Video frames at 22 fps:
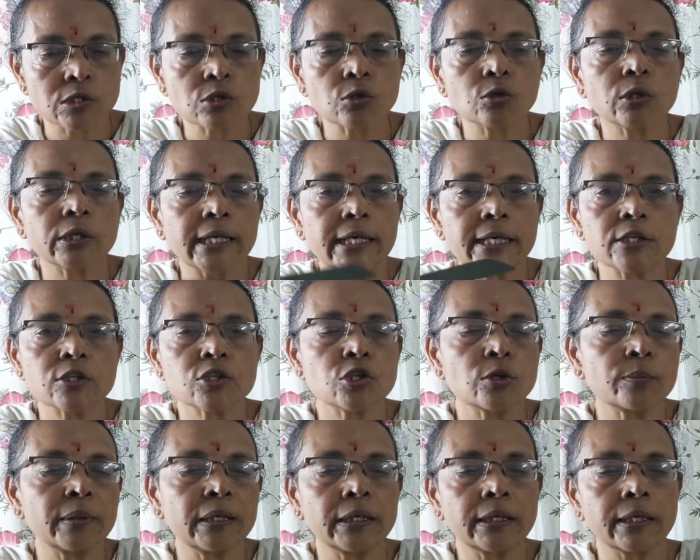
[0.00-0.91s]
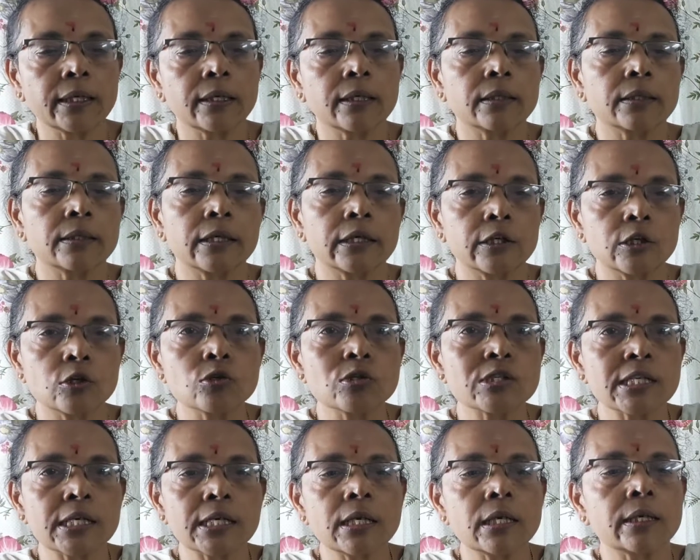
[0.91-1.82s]
So care should be taken that
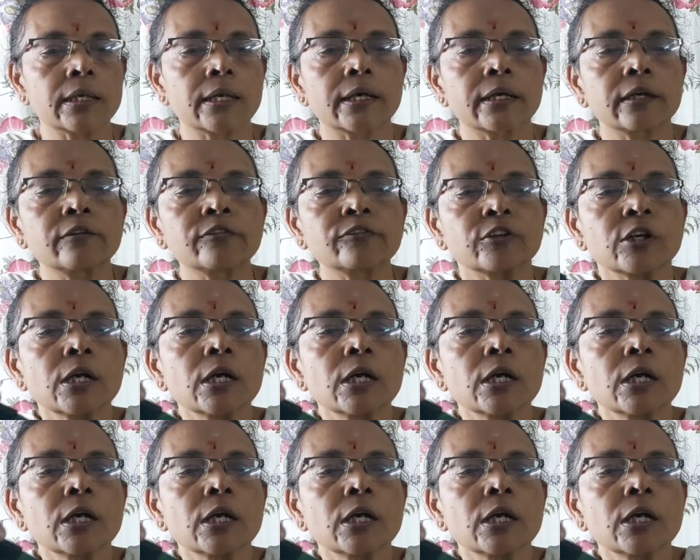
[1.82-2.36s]
using a knife,